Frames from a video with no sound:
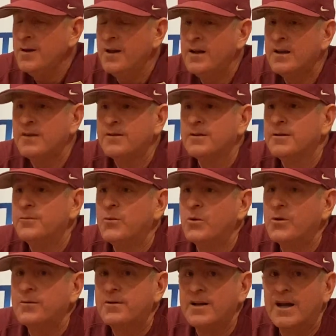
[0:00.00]
Yeah, the
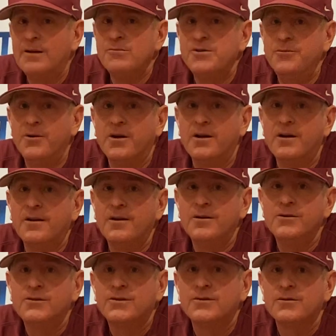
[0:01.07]
more times you run into
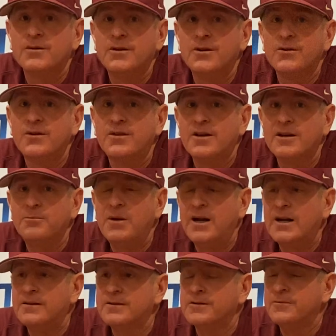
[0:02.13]
those, you think
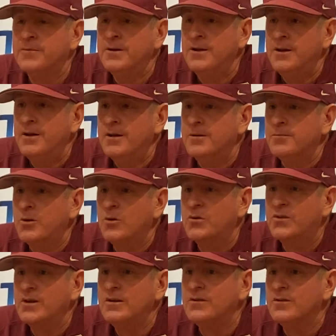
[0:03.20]
back to
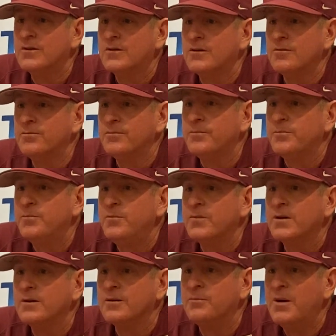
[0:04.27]
postseasons in
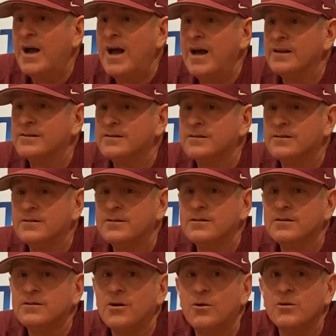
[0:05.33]
the past,
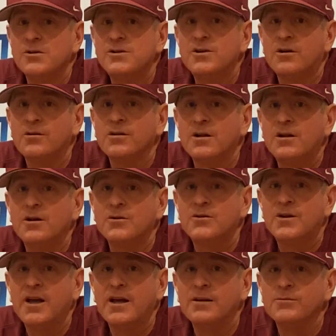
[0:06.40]
they're always generally
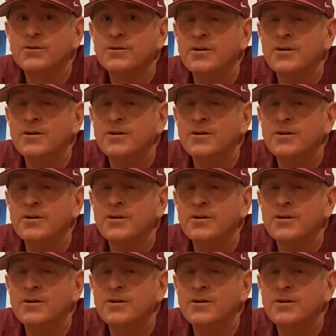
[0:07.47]
close games.